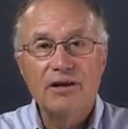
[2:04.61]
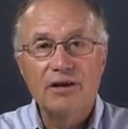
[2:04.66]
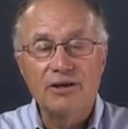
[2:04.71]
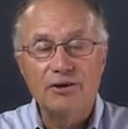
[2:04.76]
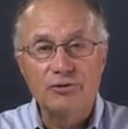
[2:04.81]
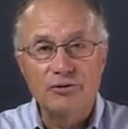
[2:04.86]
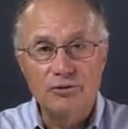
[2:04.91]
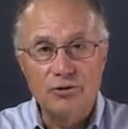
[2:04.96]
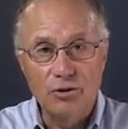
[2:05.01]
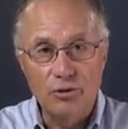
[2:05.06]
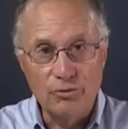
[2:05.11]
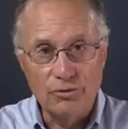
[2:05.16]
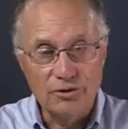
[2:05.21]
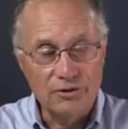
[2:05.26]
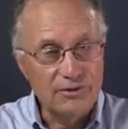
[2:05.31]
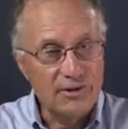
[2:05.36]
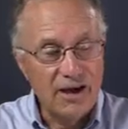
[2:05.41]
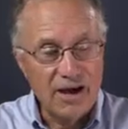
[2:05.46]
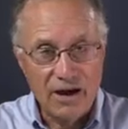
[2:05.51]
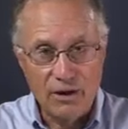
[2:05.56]
You know
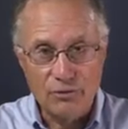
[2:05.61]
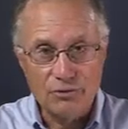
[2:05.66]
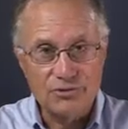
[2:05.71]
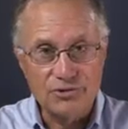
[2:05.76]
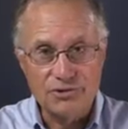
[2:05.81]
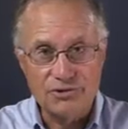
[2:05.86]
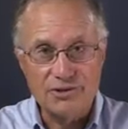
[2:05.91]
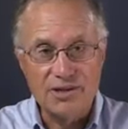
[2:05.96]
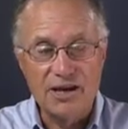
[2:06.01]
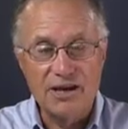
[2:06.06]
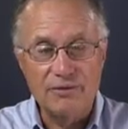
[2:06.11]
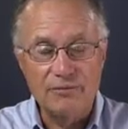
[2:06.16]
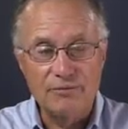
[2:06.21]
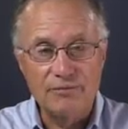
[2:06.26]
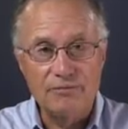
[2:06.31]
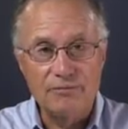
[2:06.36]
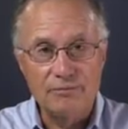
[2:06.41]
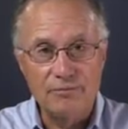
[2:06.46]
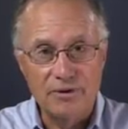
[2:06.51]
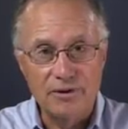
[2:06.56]
that the house has not
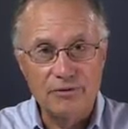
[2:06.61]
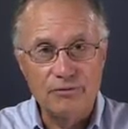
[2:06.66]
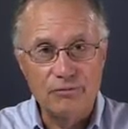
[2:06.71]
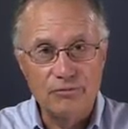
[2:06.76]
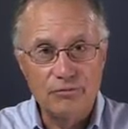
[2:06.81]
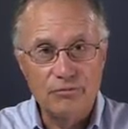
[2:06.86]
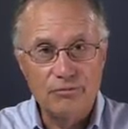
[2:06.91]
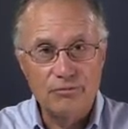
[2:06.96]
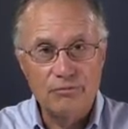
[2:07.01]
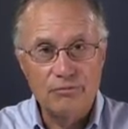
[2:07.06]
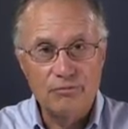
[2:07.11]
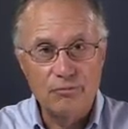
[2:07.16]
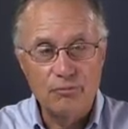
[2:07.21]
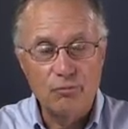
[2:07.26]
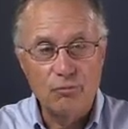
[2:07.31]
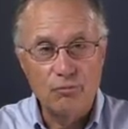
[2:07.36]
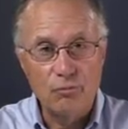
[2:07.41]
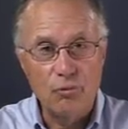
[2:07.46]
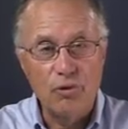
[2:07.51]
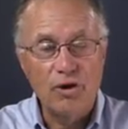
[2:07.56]
been
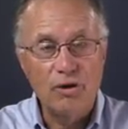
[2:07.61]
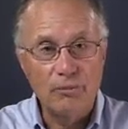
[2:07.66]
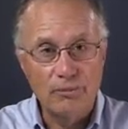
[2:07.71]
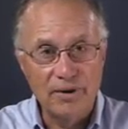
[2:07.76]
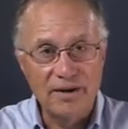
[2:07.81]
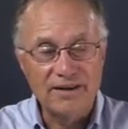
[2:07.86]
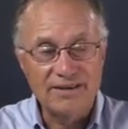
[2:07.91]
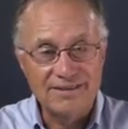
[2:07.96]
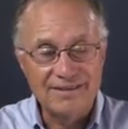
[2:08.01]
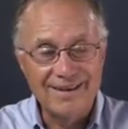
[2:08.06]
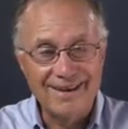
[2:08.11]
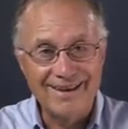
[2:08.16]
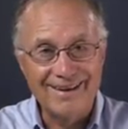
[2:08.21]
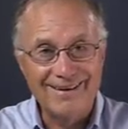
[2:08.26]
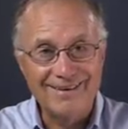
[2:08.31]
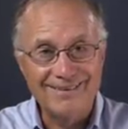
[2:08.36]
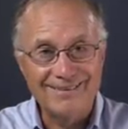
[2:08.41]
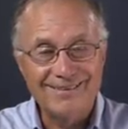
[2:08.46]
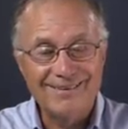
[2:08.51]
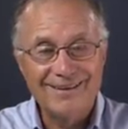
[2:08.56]
well
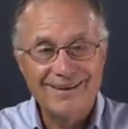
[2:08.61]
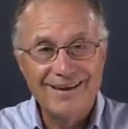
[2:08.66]
maintained.